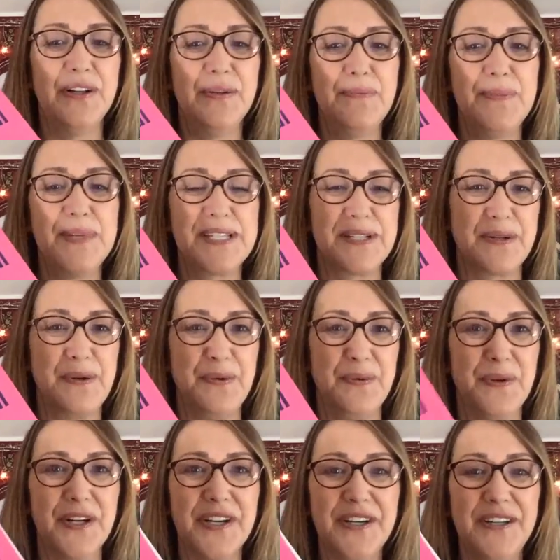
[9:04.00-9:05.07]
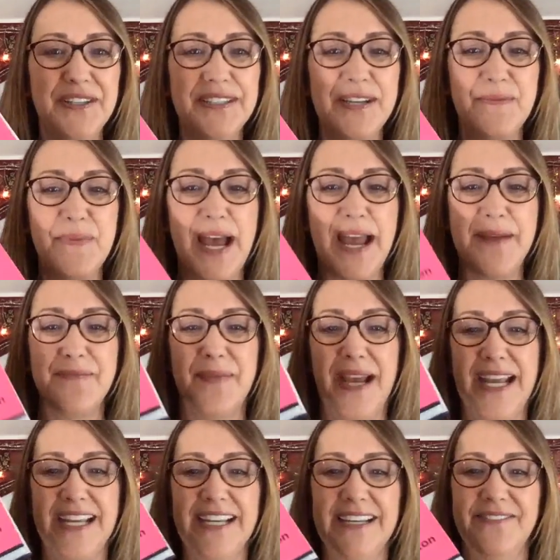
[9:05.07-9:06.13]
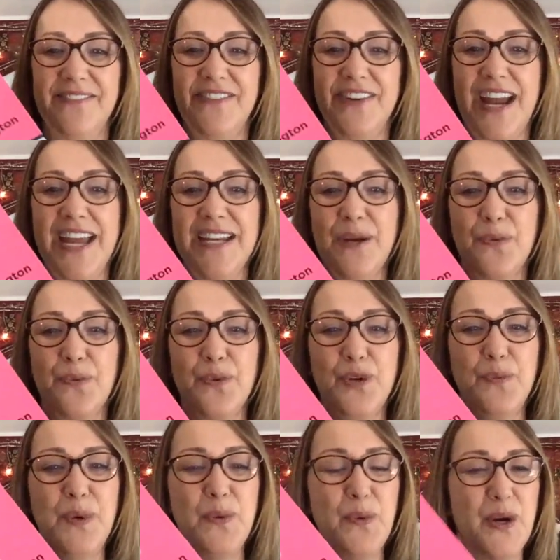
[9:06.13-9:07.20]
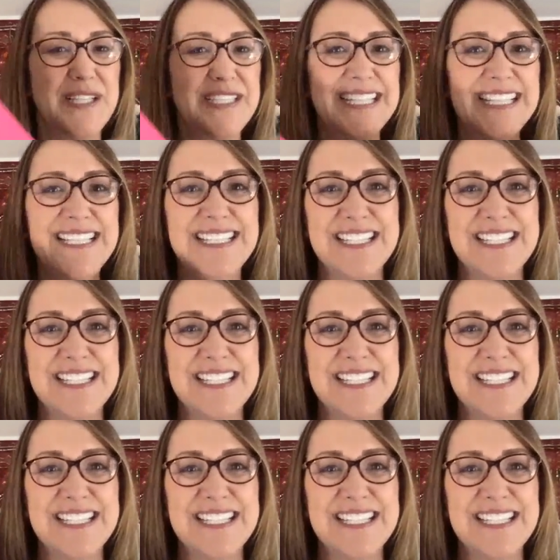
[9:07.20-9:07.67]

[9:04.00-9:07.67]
Mystical World by my friend Ruby Warrington.